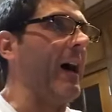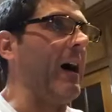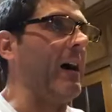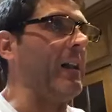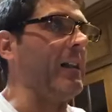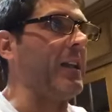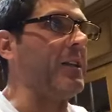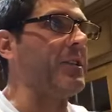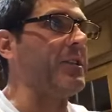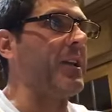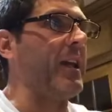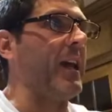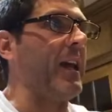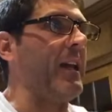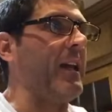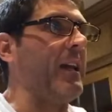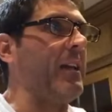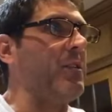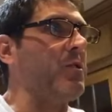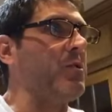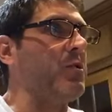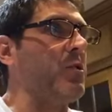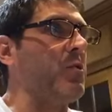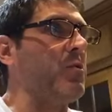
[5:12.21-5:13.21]
Uh, let's
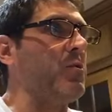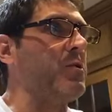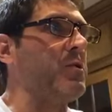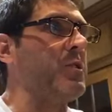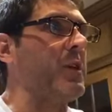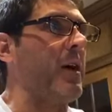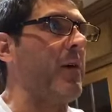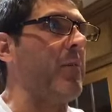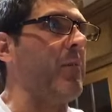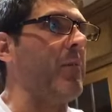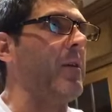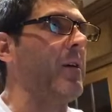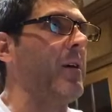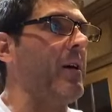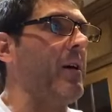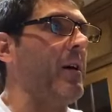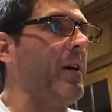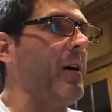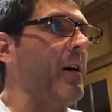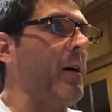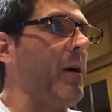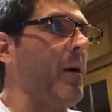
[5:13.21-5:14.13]
get into some